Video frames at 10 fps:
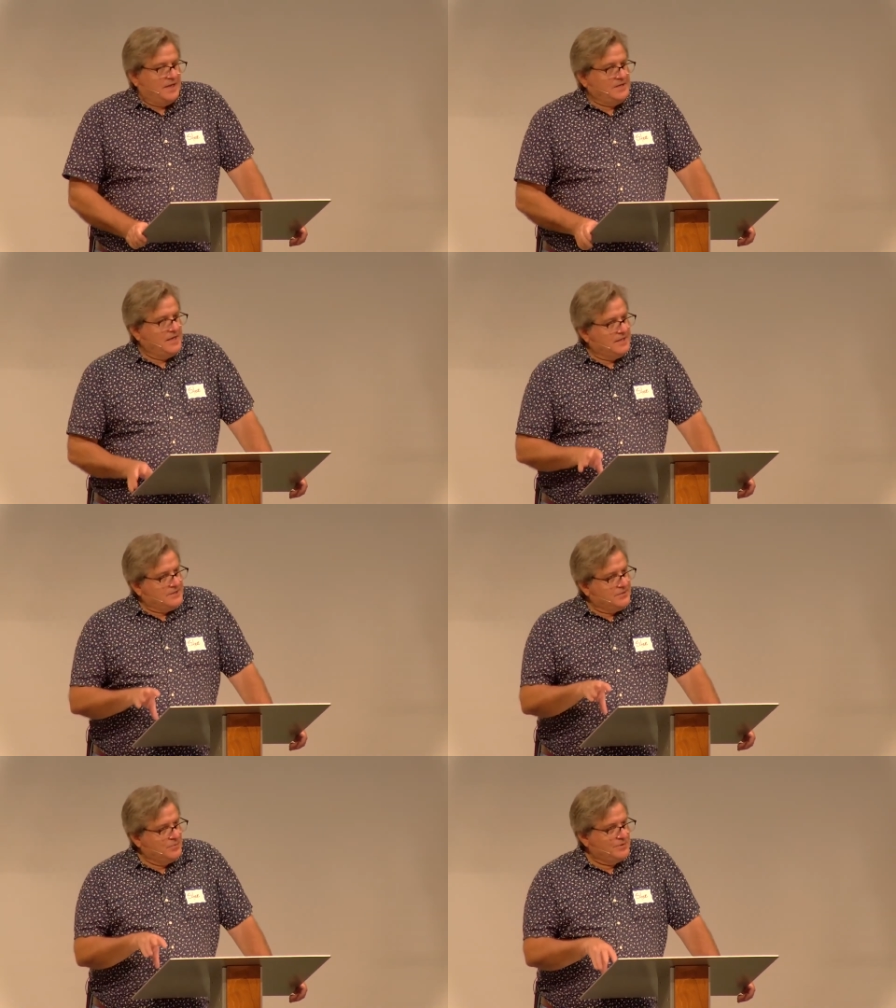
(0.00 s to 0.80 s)
And
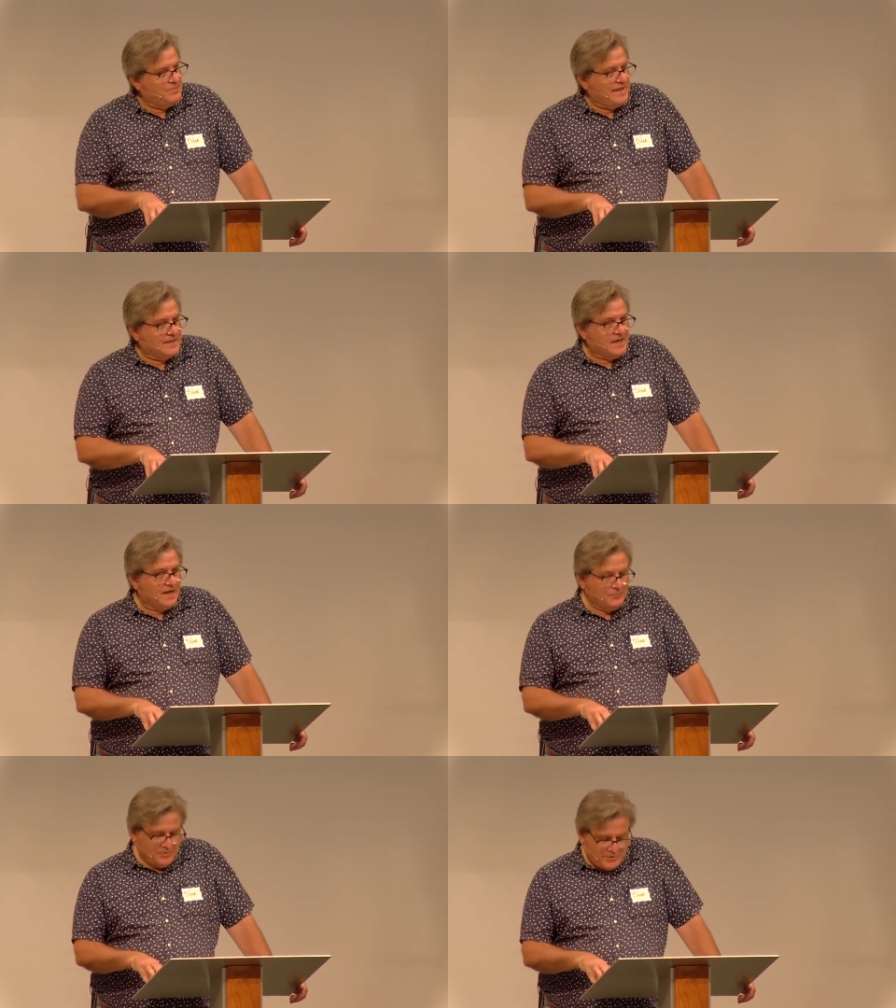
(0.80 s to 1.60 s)
yet, when
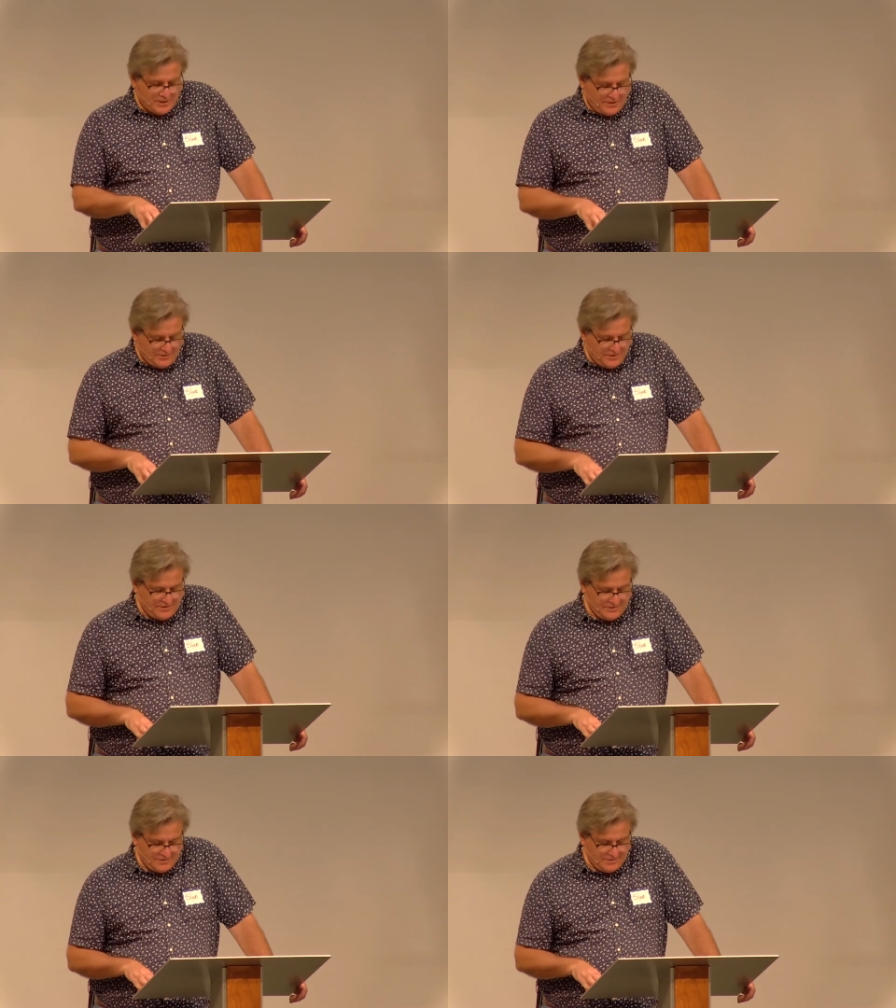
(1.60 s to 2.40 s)
mankind rebelled,
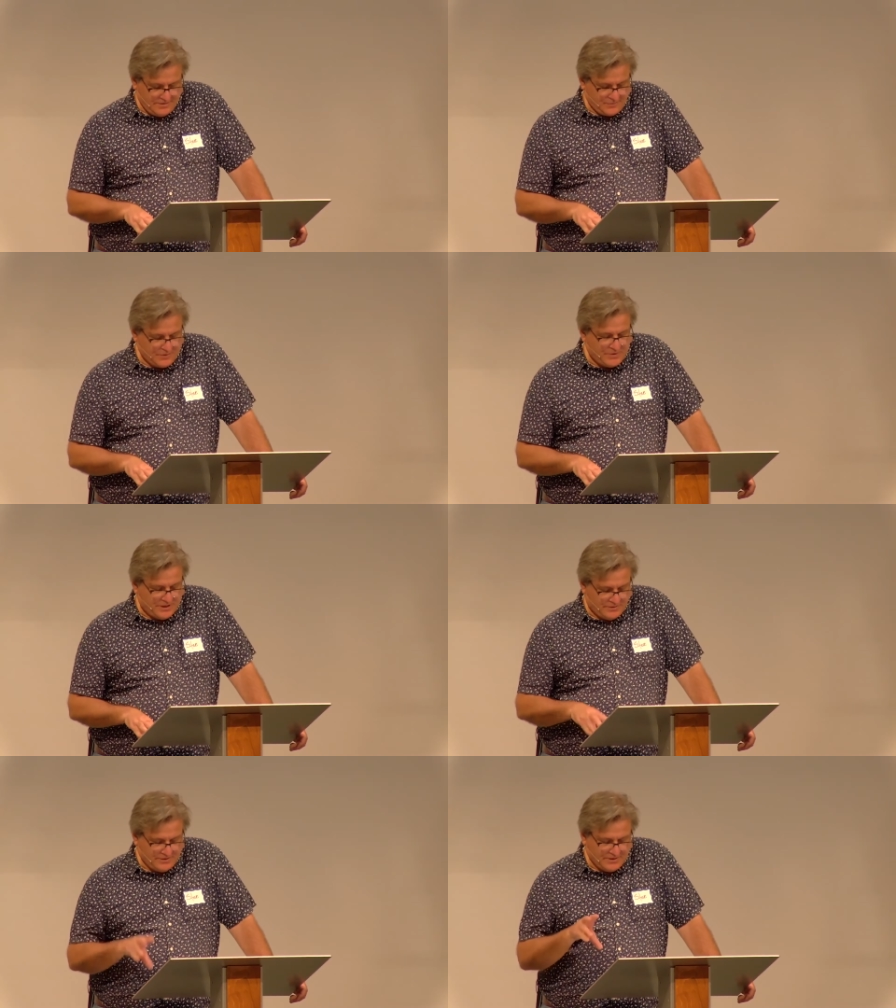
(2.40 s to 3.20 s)

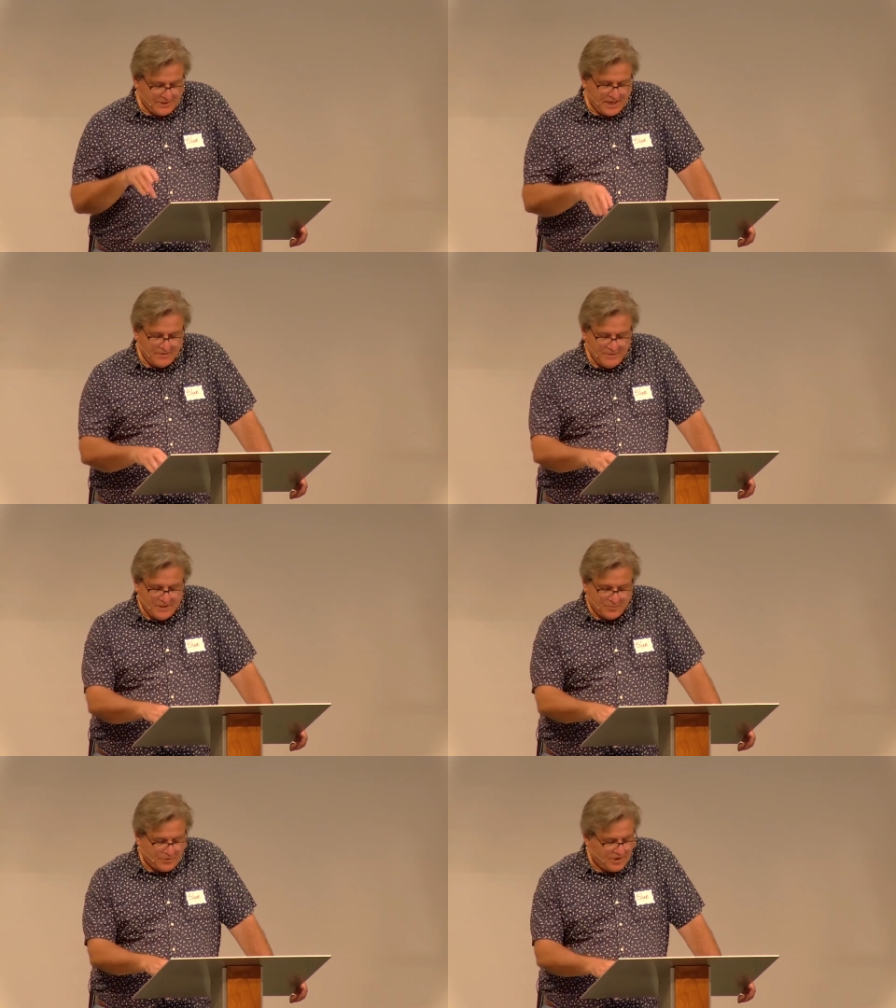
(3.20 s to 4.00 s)
rebelled, God
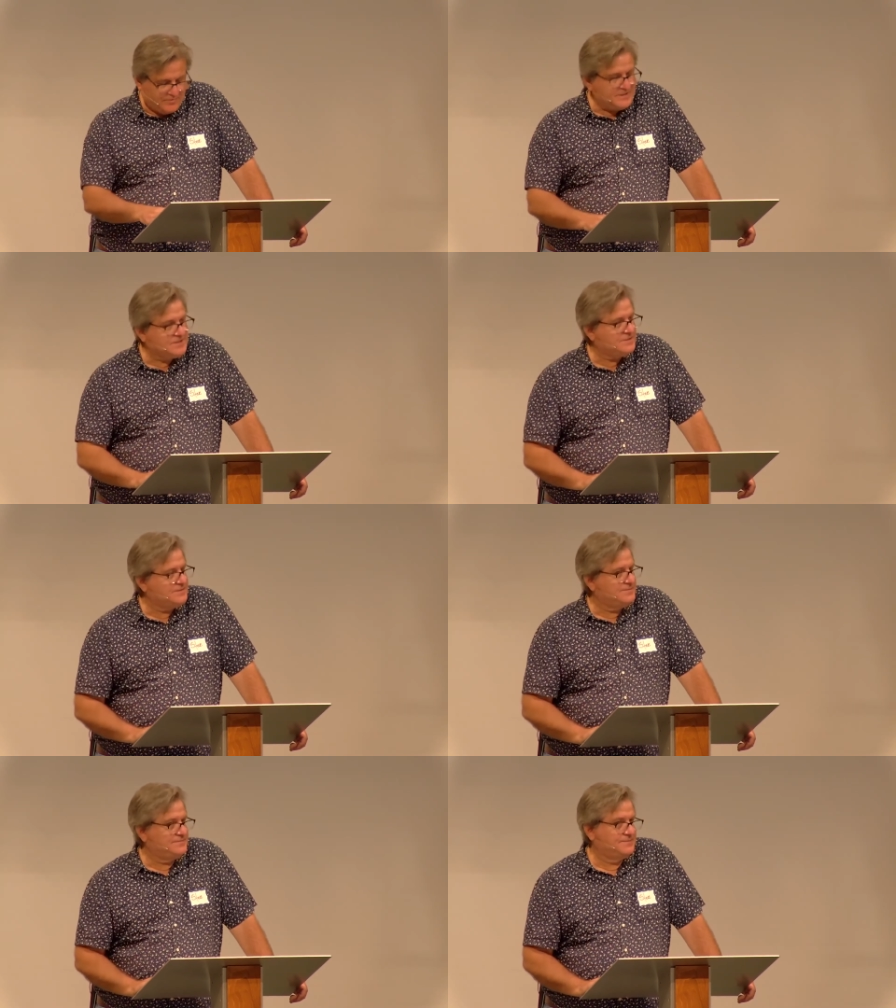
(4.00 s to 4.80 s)
made a
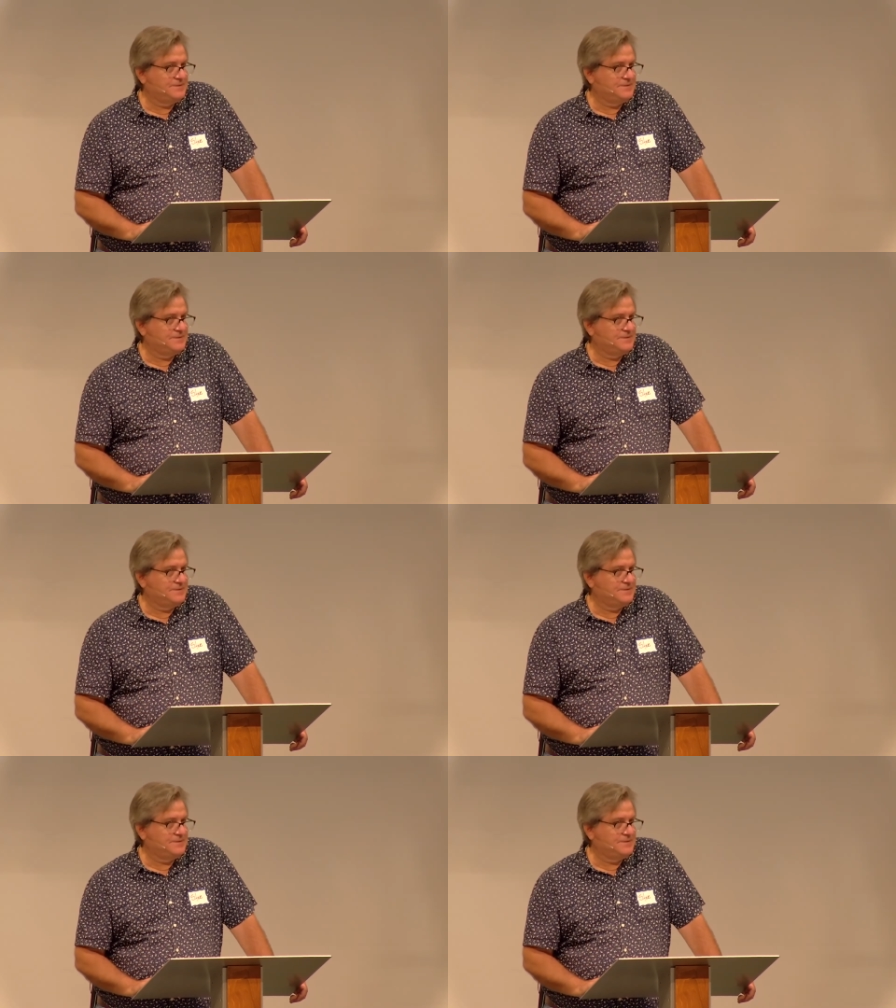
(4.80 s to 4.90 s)
promise